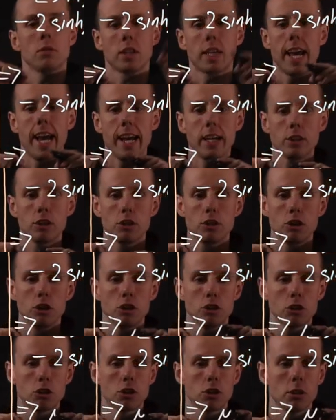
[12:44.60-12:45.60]
get
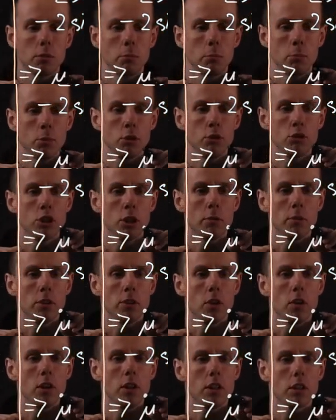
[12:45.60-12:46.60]
just mu double
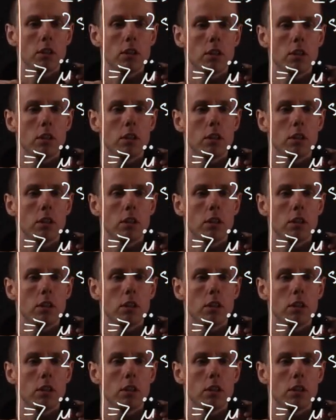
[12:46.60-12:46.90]
dot,